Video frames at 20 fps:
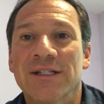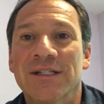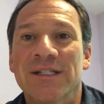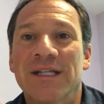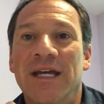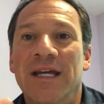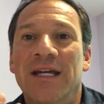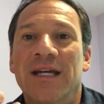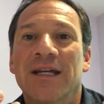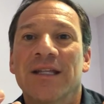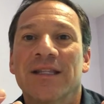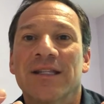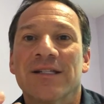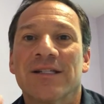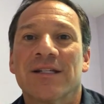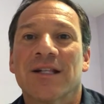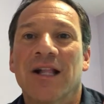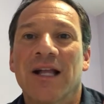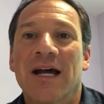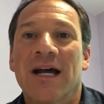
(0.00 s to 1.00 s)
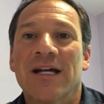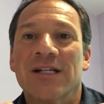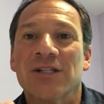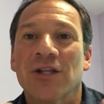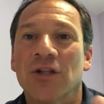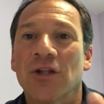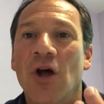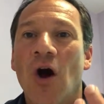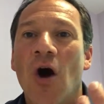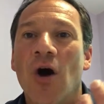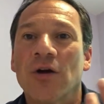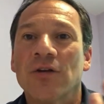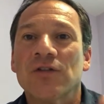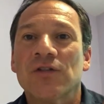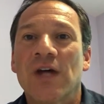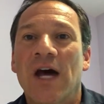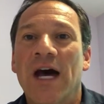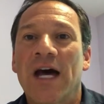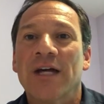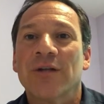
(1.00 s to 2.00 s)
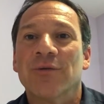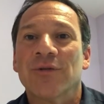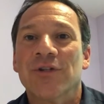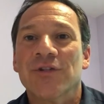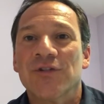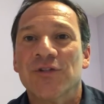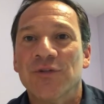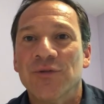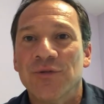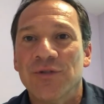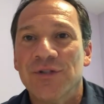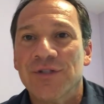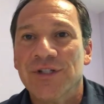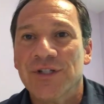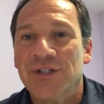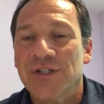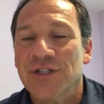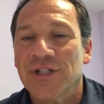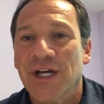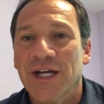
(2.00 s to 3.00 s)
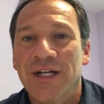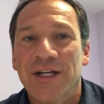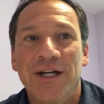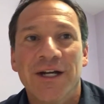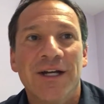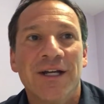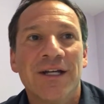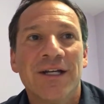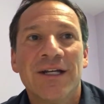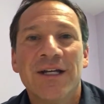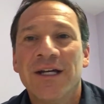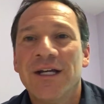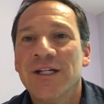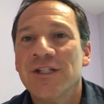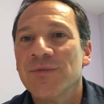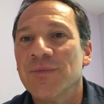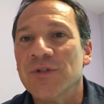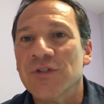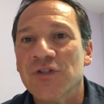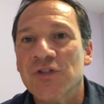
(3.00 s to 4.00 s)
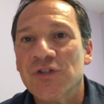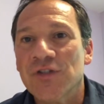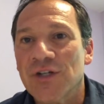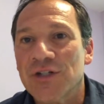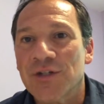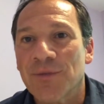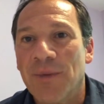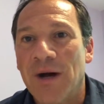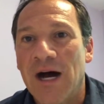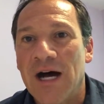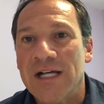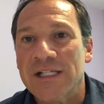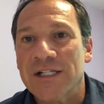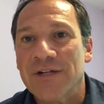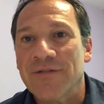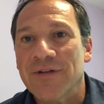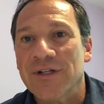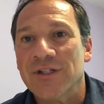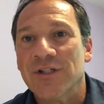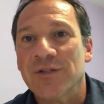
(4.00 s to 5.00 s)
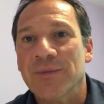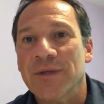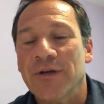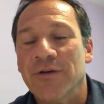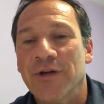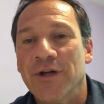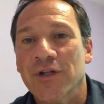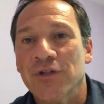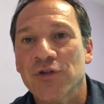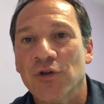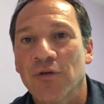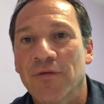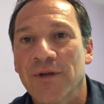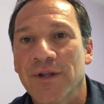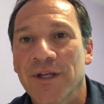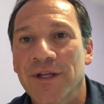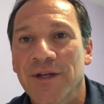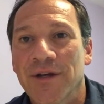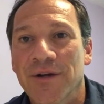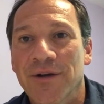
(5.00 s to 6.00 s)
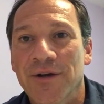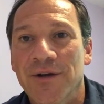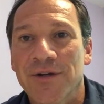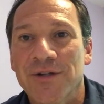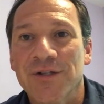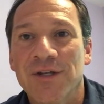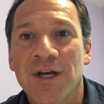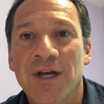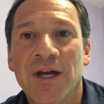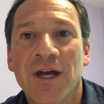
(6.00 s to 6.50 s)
and take this class alongside with the students in China. It's been such a positive experience over the years.